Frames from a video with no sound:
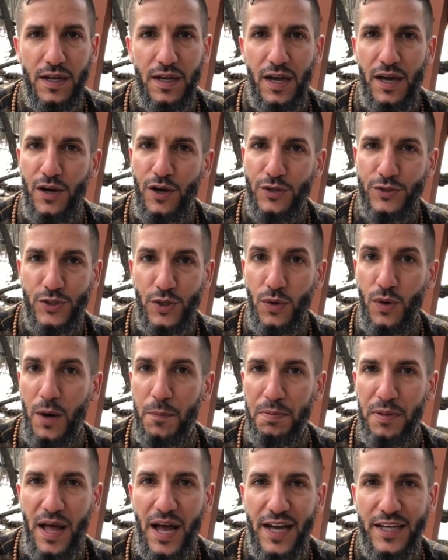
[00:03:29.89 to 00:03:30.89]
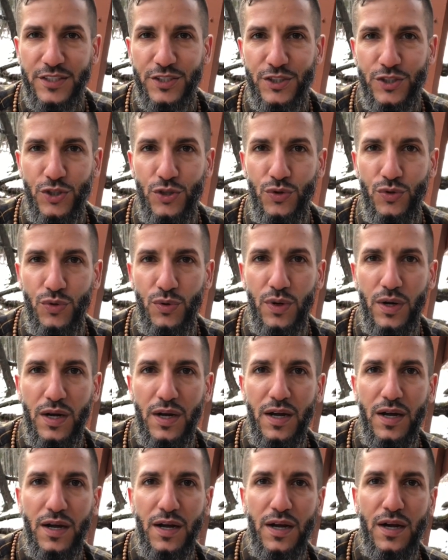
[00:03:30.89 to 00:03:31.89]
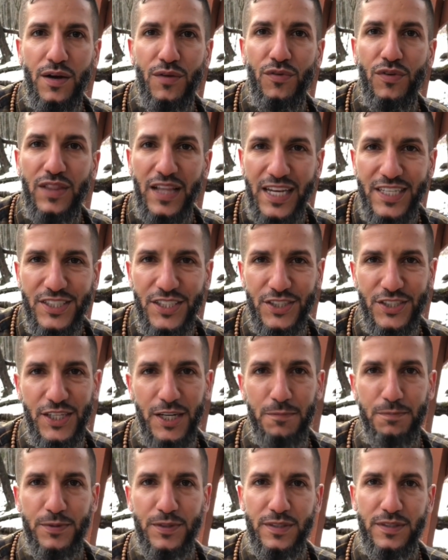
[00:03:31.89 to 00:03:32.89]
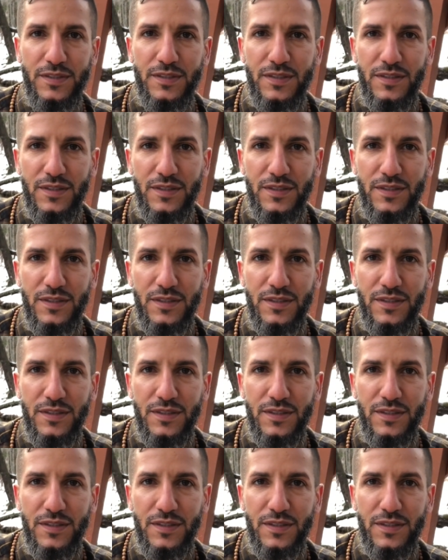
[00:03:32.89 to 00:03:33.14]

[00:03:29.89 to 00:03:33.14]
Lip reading: It also applies to relationships,